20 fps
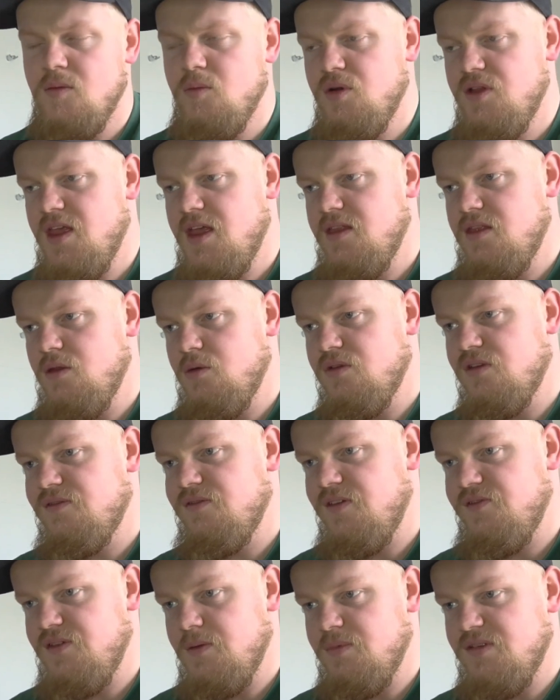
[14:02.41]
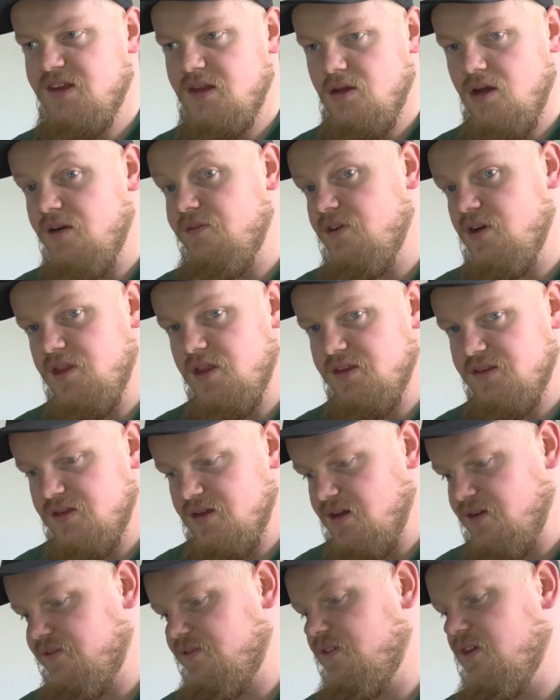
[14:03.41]
but then there was 50% off other
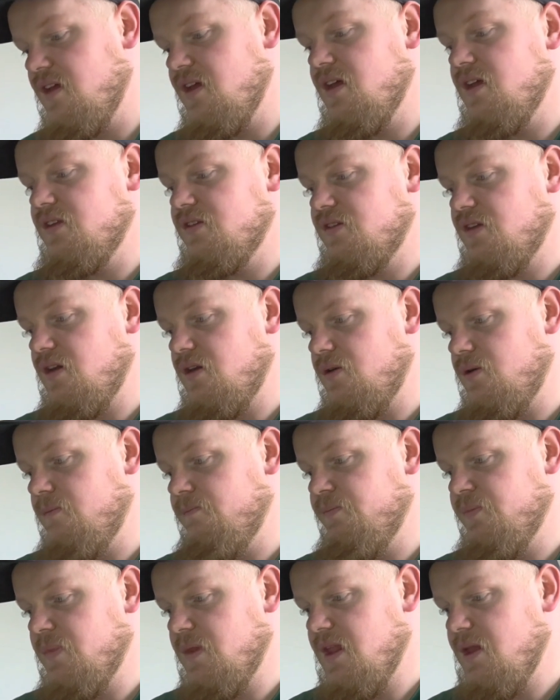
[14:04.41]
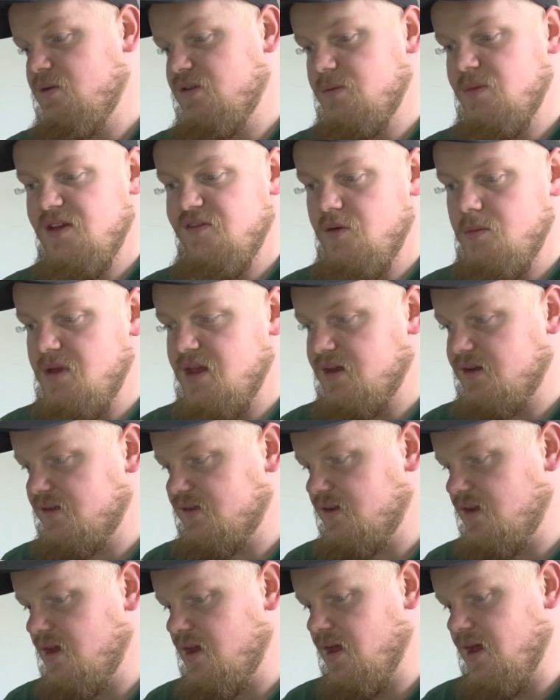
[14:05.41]
stuff. So it was a bit of a
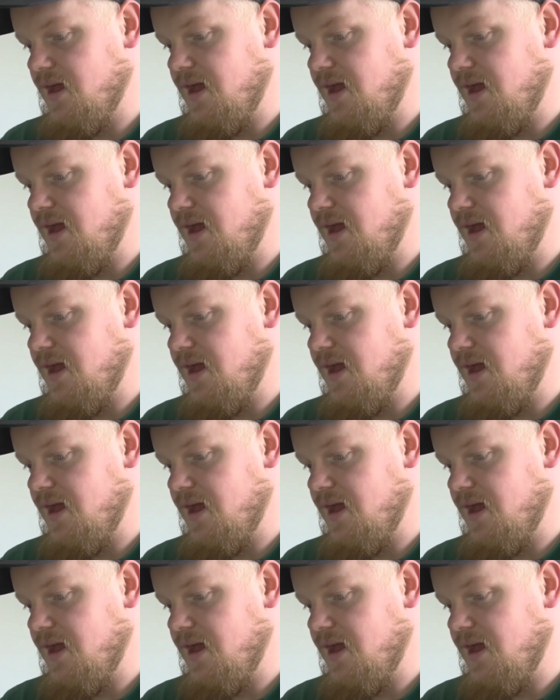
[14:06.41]
mix.